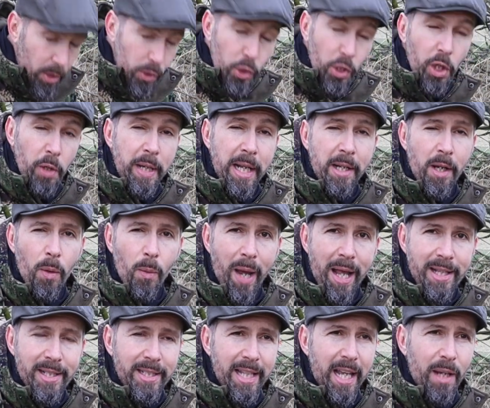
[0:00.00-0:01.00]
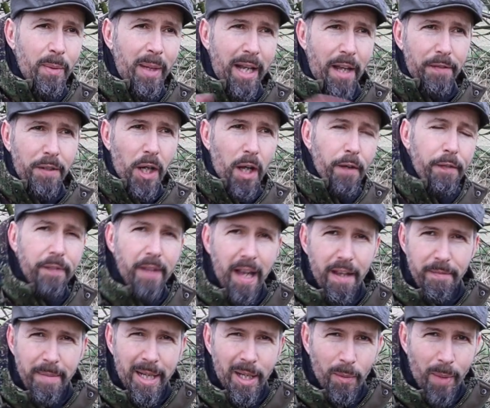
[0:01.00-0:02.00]
Tune in on Wednesday when I've got a
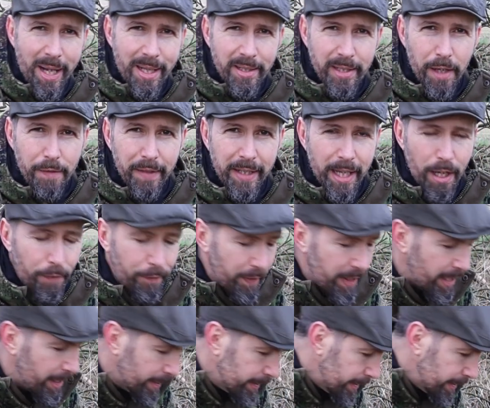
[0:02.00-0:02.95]
5-minute Wednesday video for you.